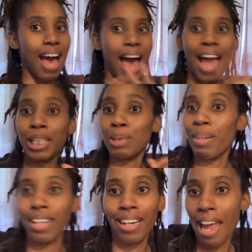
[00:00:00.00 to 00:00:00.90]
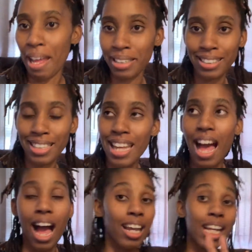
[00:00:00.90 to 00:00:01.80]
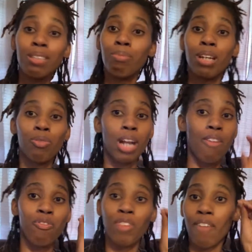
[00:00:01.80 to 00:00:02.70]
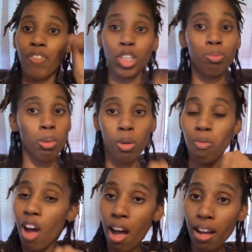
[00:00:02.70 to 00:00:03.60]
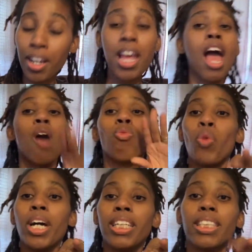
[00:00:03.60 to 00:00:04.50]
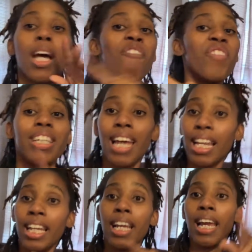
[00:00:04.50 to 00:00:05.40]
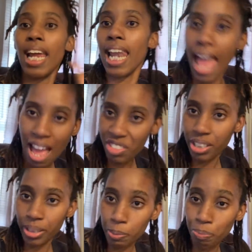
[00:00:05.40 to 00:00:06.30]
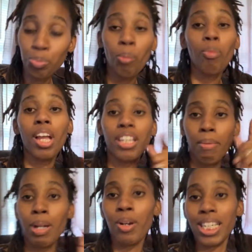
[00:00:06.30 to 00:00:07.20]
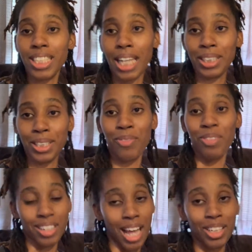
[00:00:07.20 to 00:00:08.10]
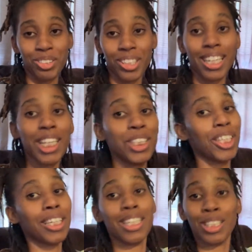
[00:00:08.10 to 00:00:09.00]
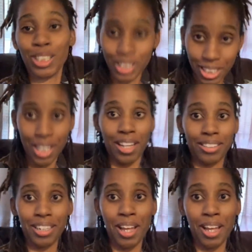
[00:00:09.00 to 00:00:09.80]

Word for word: I didn't smell none of that. All I smelled when I that first boo-boo fall was vanilla and lavender. Y'all better go get y'all some from the Dollar Tree, because that junk is good.